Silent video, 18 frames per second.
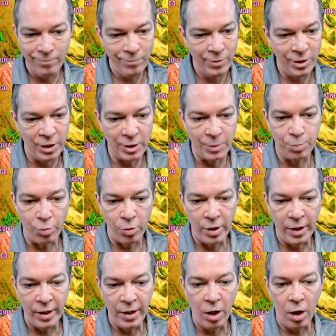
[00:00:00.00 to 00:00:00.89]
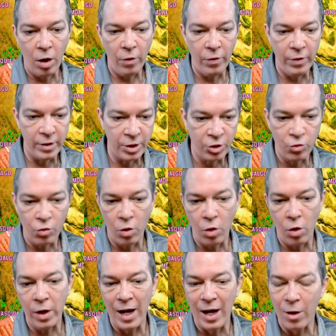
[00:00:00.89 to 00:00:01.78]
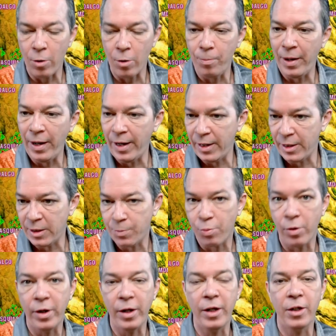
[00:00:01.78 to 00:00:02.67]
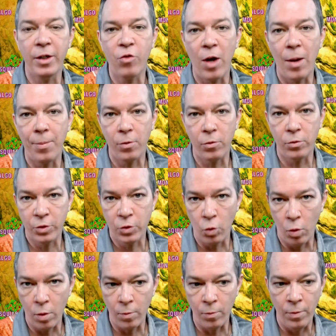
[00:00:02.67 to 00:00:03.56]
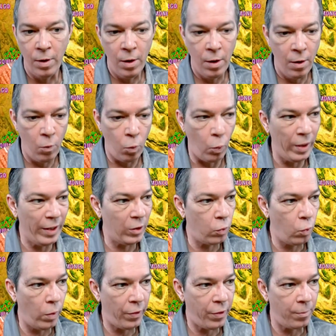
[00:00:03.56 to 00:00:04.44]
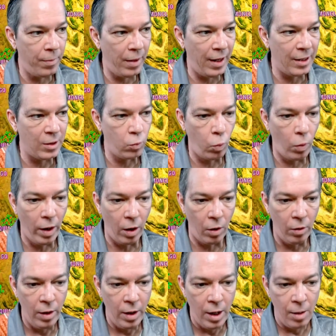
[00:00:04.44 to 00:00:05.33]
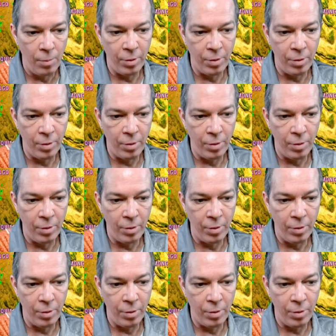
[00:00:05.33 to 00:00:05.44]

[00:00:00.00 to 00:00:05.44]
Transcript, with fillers: just bringing all this strong outer bands, bringing tropical storm winds with them as well.